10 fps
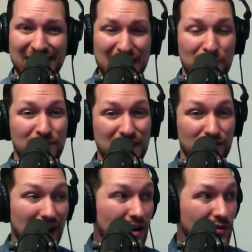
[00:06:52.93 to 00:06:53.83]
and figure
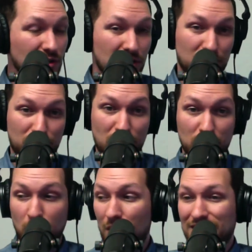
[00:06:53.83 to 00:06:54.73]
out from
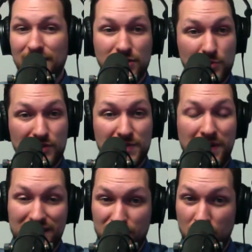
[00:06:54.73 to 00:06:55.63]
request to
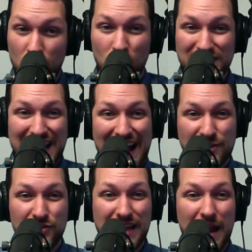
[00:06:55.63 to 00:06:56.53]
response what's
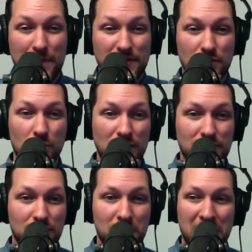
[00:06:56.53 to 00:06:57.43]
actually happening the whole way
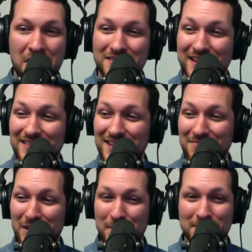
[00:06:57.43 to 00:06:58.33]
through. So that's it,
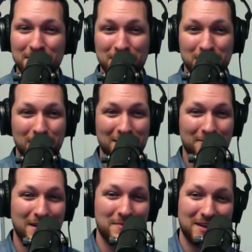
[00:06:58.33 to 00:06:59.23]
episode 20 of the
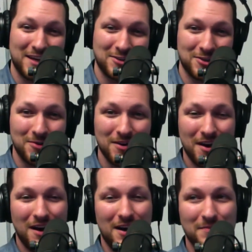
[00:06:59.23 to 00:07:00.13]
5-Minute Geek Show.
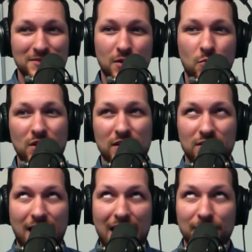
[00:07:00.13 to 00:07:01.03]
So
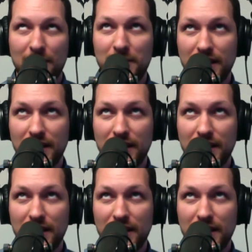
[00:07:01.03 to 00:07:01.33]
we're at 5-Minute